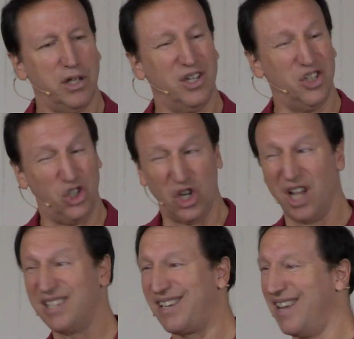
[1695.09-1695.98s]

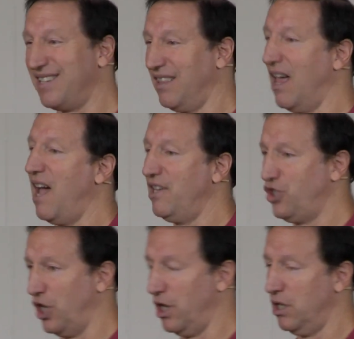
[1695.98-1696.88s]
Just as
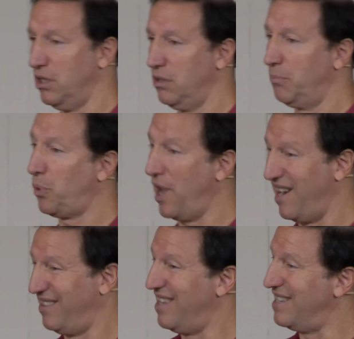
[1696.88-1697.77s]
Elijah
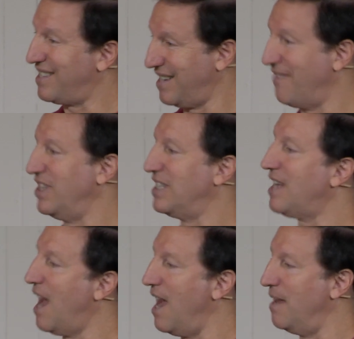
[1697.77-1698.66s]
prayed these seven
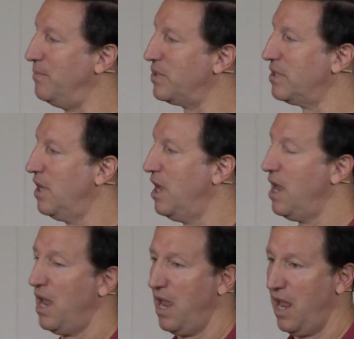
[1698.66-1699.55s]
times,
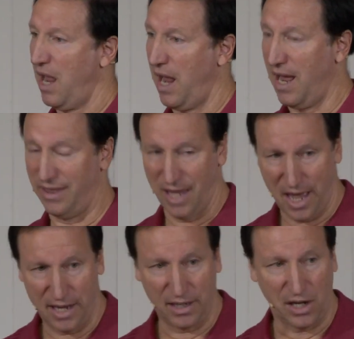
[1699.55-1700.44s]
and
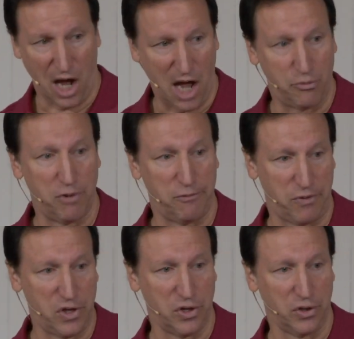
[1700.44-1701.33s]
then God
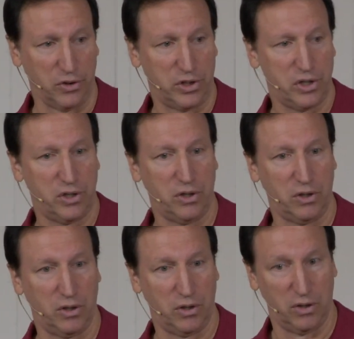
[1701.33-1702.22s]
revealed
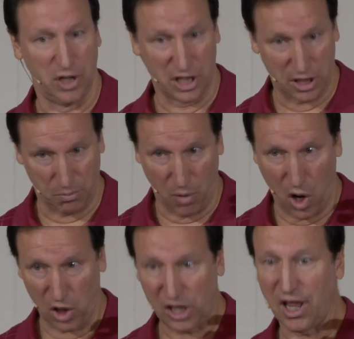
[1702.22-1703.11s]
this
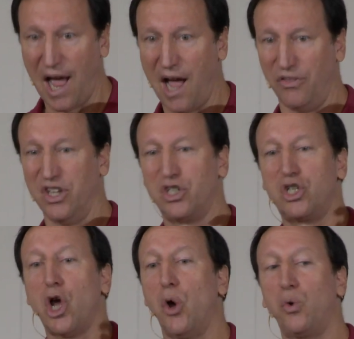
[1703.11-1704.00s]
small cloud, this
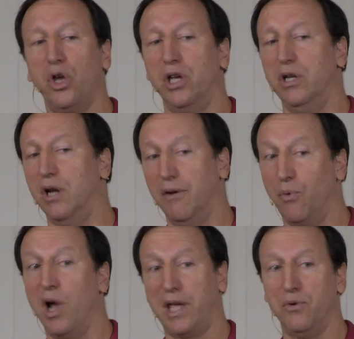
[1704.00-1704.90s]
token of
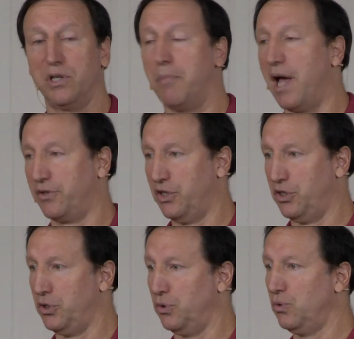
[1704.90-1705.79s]
what he was about to
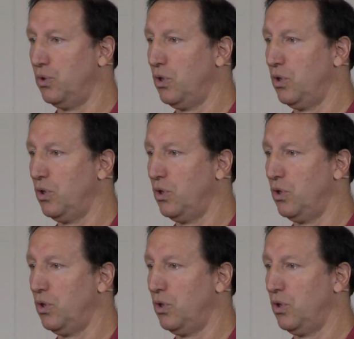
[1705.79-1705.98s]
do.